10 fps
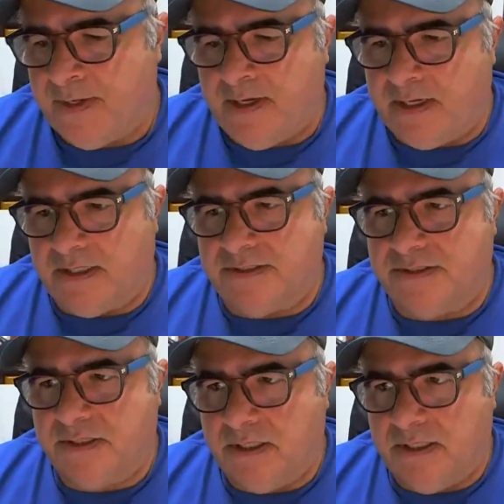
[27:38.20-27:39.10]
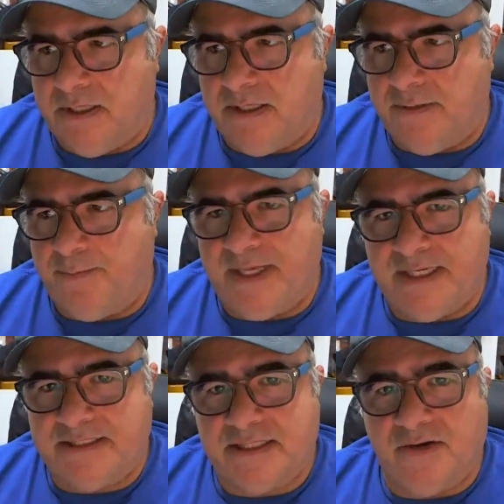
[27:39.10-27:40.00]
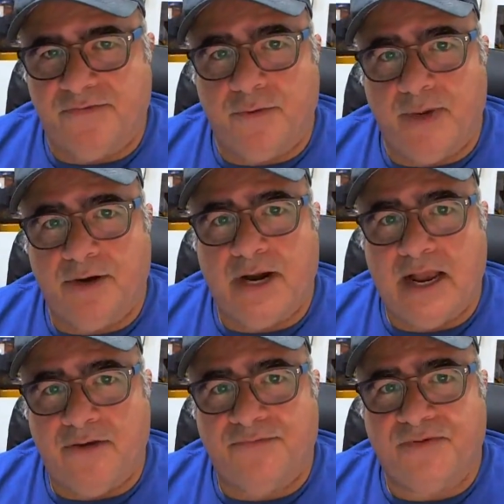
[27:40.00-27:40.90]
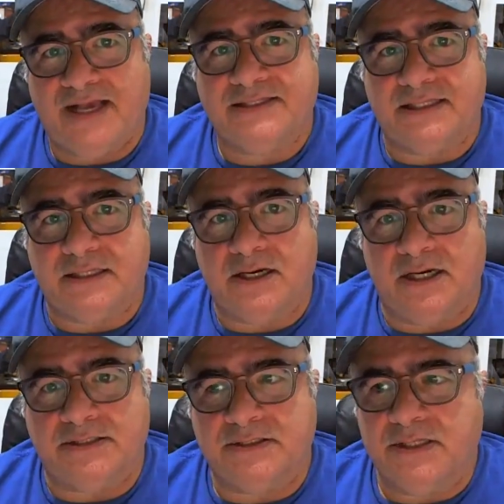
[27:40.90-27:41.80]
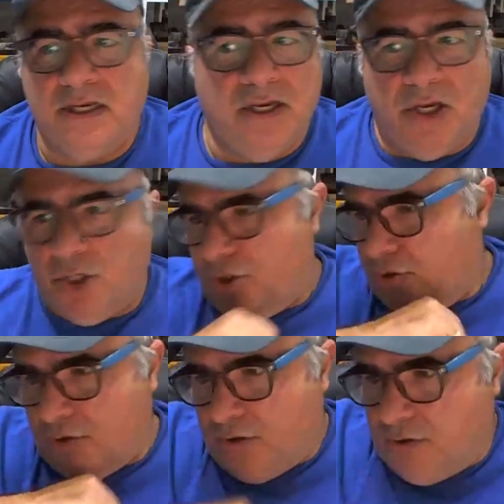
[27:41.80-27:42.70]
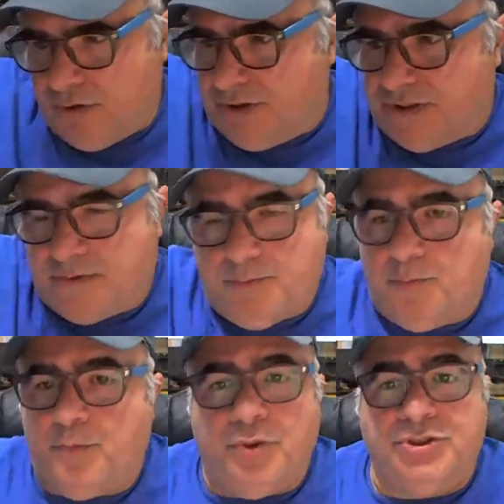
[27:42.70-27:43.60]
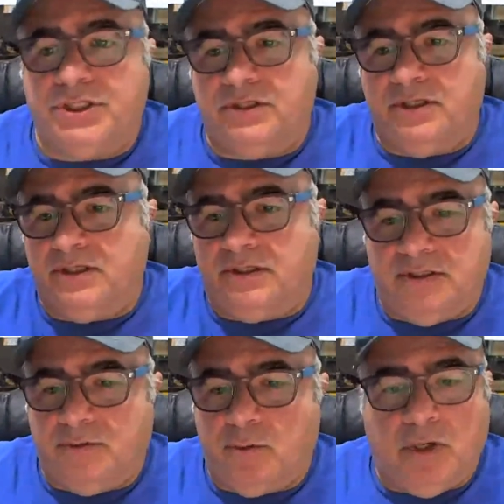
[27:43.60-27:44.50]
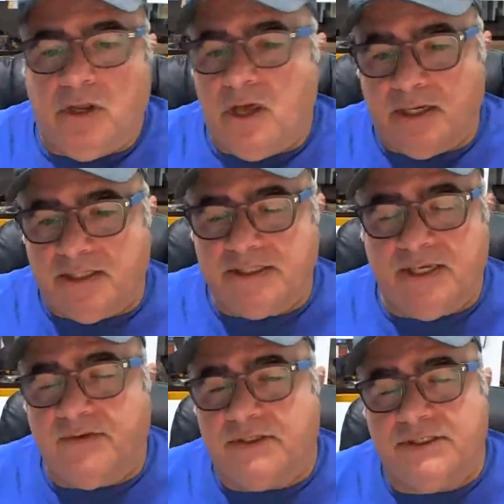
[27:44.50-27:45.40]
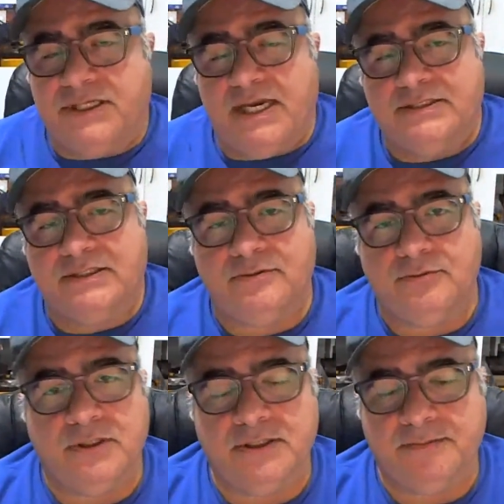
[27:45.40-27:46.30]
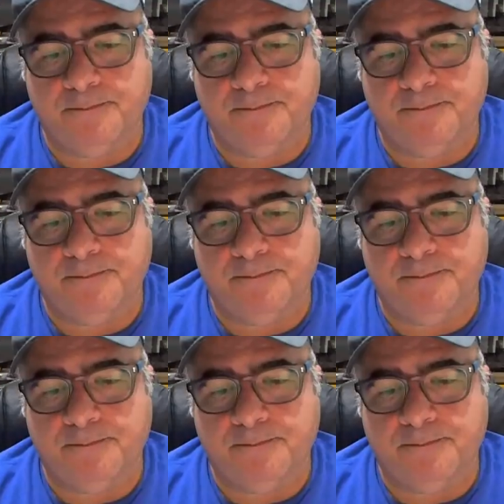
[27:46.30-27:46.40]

because the bit itself, no matter how fast it cuts, you're just pushing the wood along. It doesn't give it a chance to